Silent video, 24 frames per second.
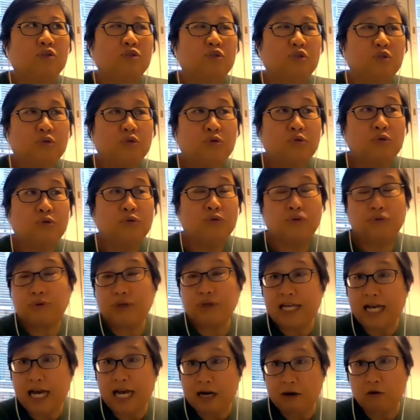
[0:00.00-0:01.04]
2-3
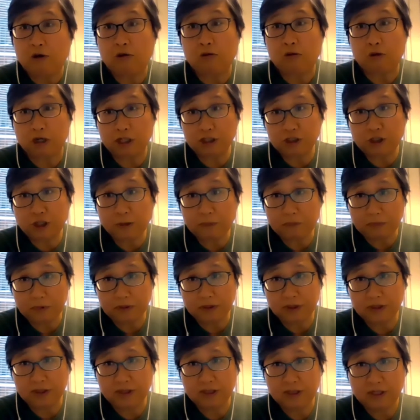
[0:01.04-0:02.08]
hour workshops
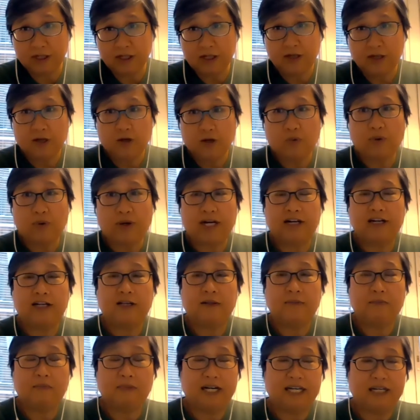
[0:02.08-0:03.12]
where
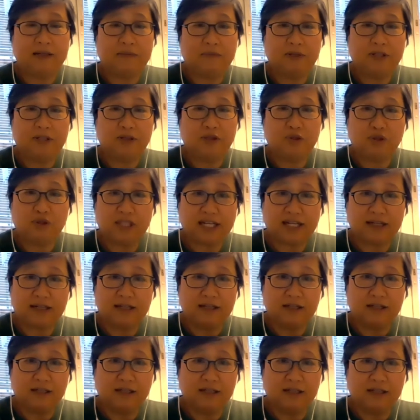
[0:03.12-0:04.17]
it might be to
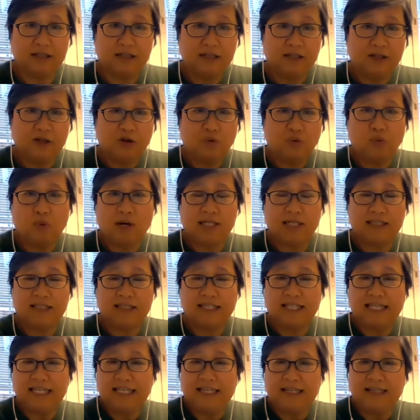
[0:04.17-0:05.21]
tackle one
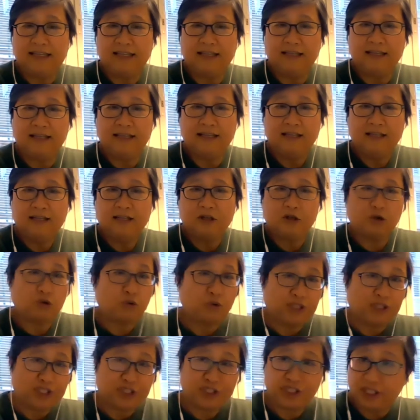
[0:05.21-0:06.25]
key
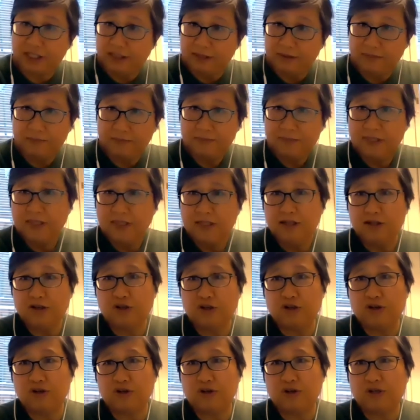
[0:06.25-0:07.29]
question
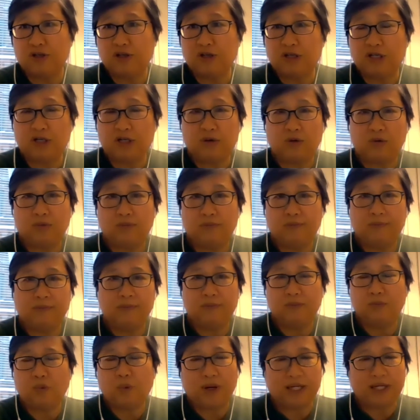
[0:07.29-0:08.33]
or
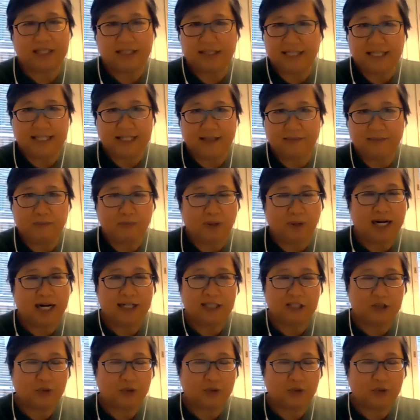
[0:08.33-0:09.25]
one key part